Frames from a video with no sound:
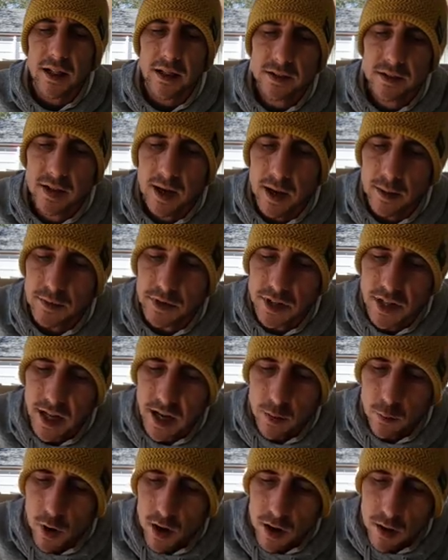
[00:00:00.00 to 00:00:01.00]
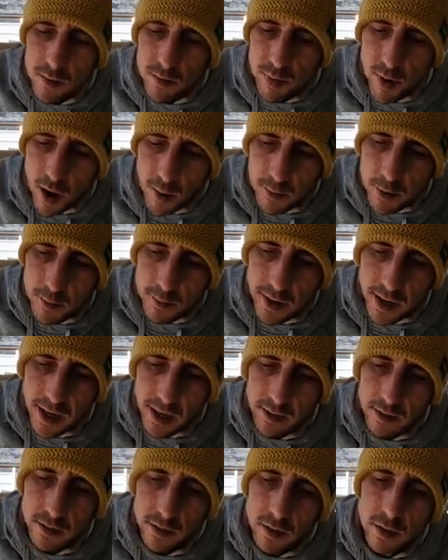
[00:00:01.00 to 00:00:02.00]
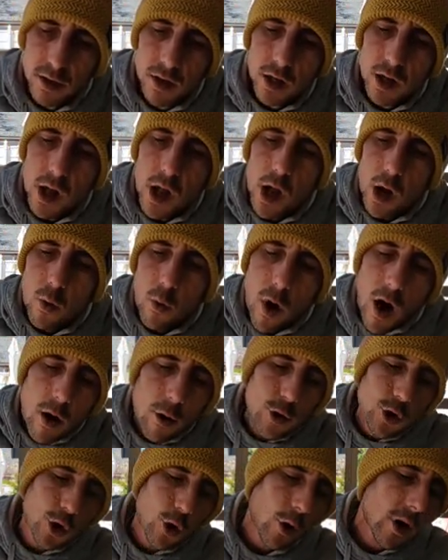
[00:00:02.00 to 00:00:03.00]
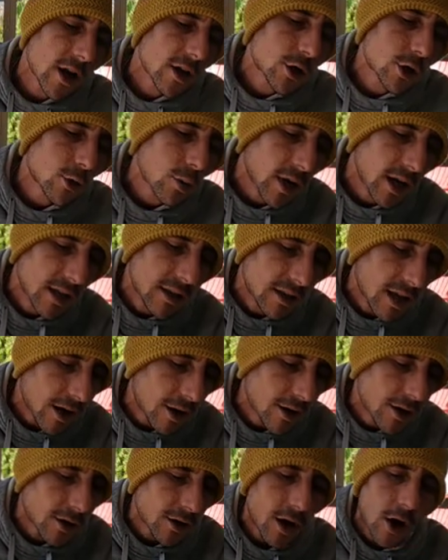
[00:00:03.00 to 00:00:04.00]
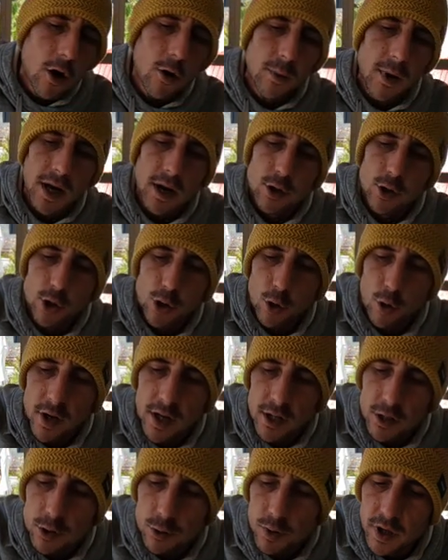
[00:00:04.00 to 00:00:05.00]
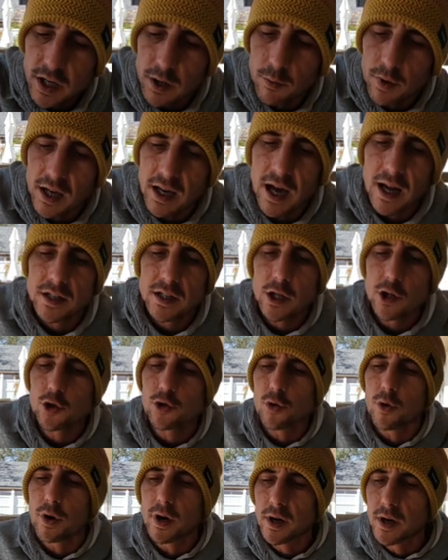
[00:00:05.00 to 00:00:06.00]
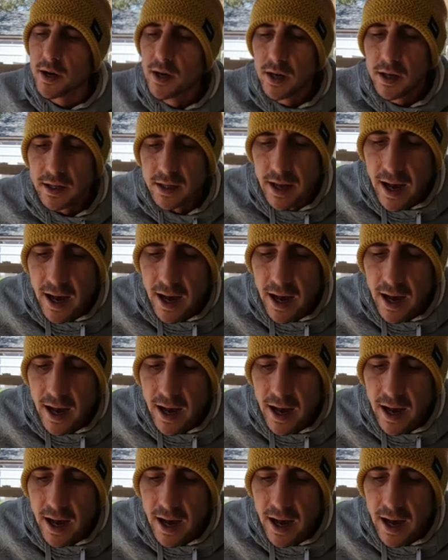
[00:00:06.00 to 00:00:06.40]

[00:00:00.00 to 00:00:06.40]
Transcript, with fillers: Valentine's Day. What a bummer, man. Wow, short and sweet. There you go, man. Short and sweet. We got destroyed.